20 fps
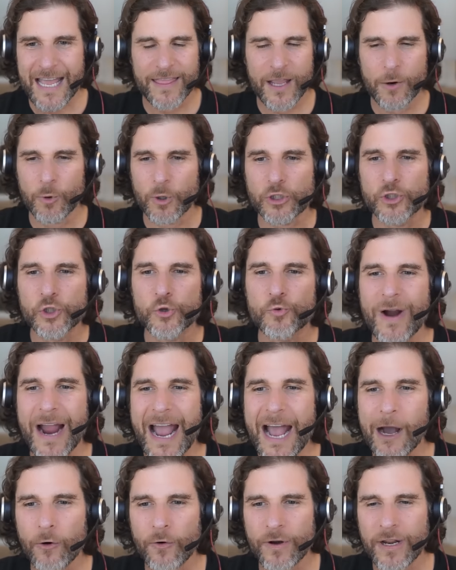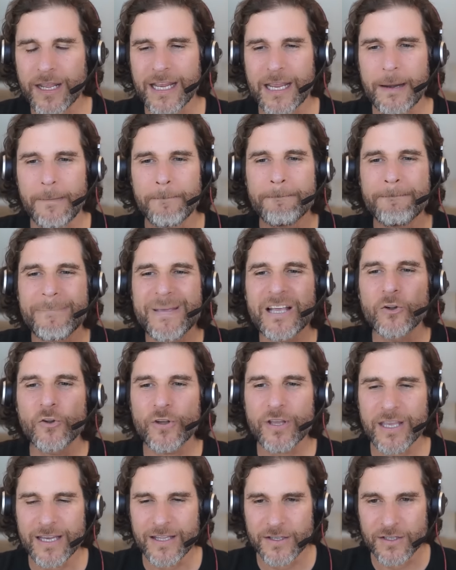they were drowning in
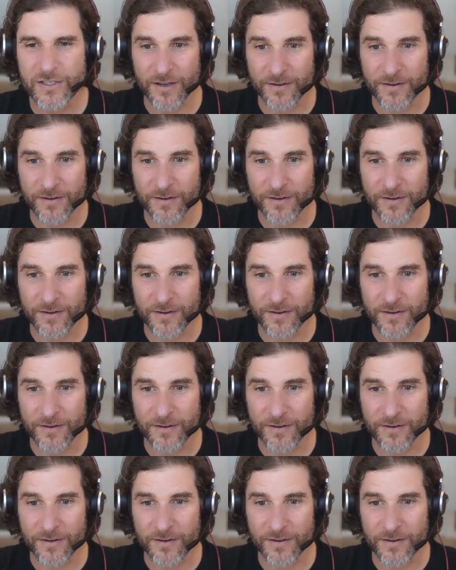millions